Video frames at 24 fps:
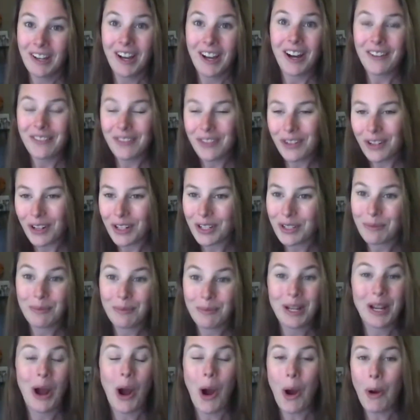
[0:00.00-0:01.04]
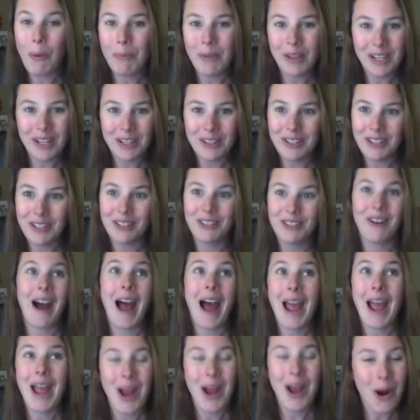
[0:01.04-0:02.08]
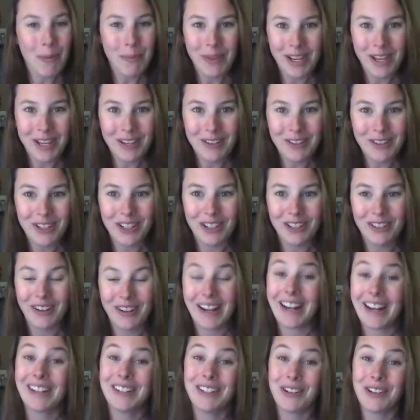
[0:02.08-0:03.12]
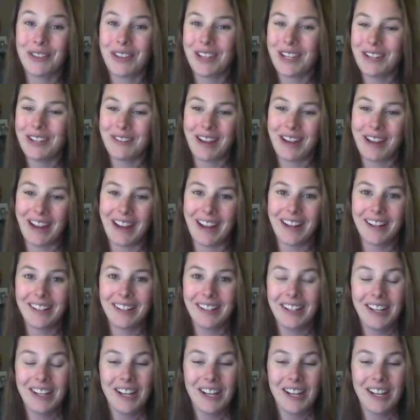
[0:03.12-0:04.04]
Of course, we hope that you do. I hope that you do. And I know that you can.